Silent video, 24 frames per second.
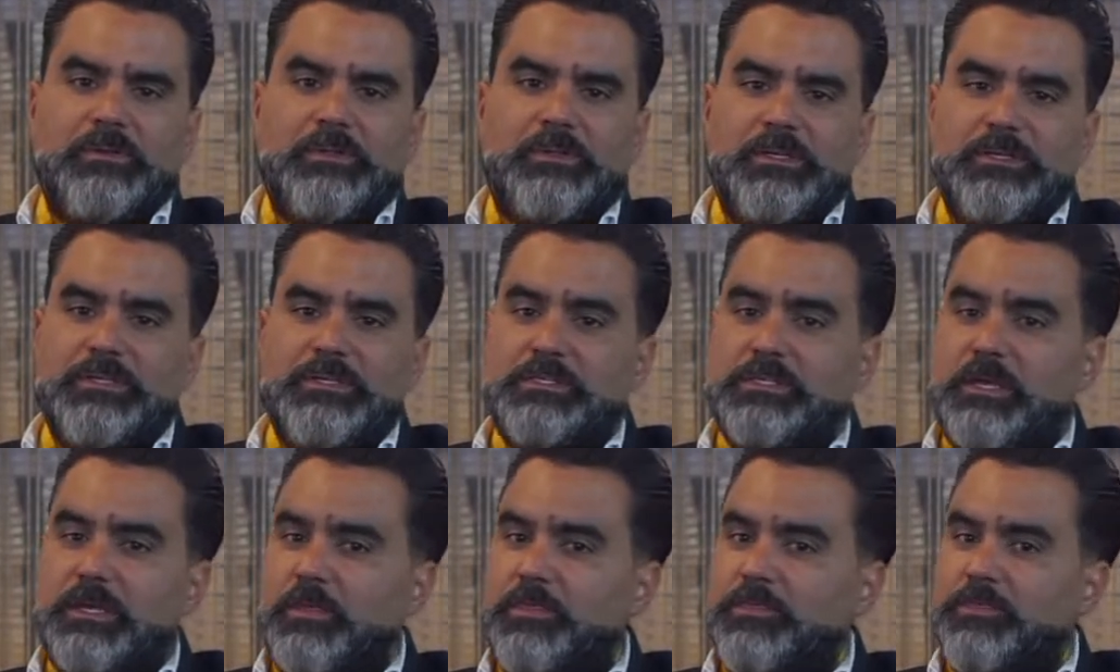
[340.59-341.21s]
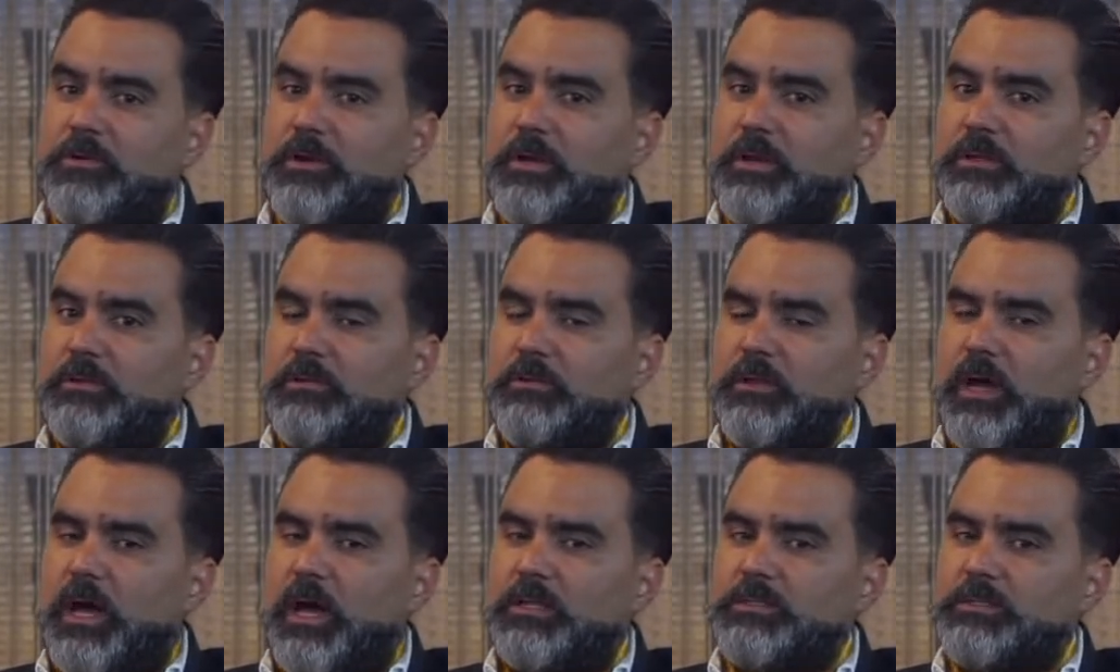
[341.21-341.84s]
This is a
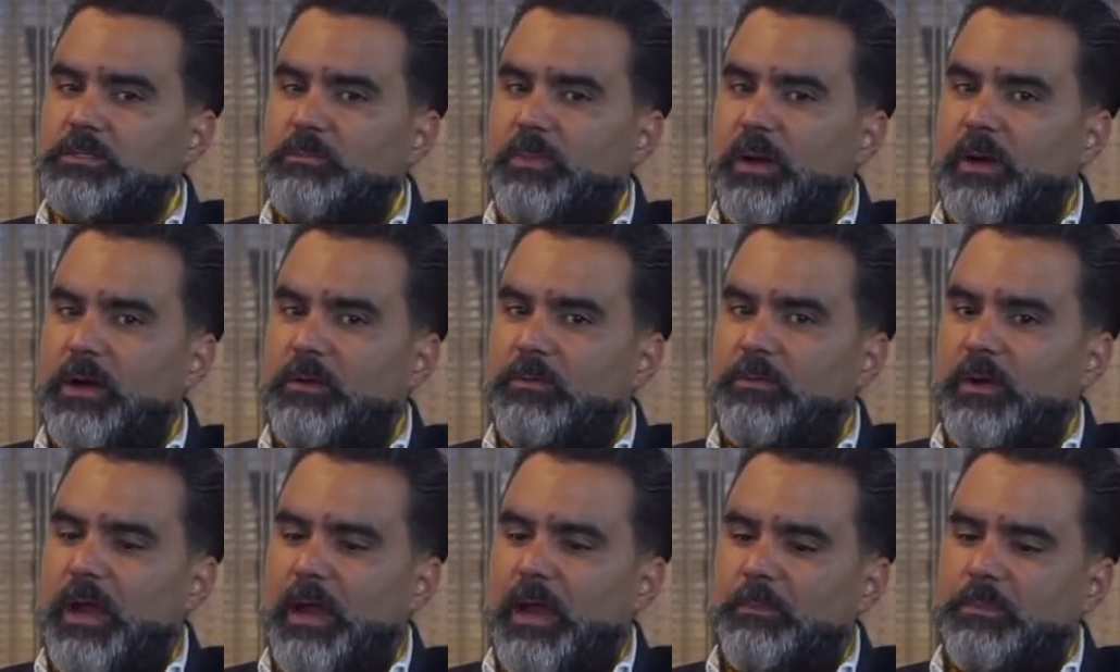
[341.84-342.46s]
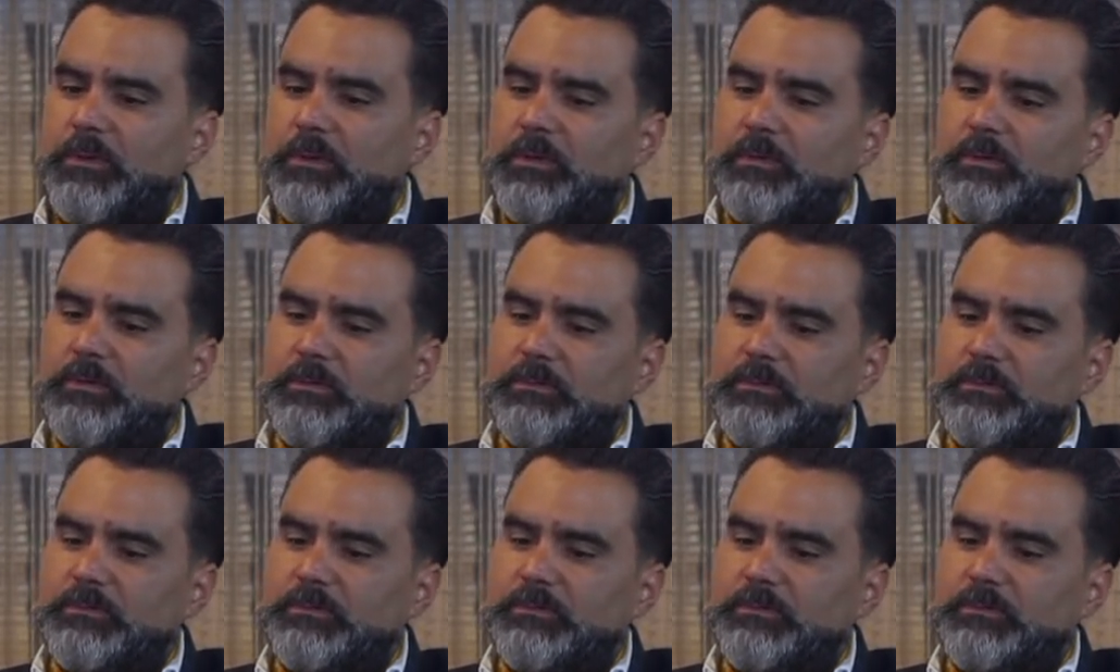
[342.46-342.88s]
$32 a pound wrapper.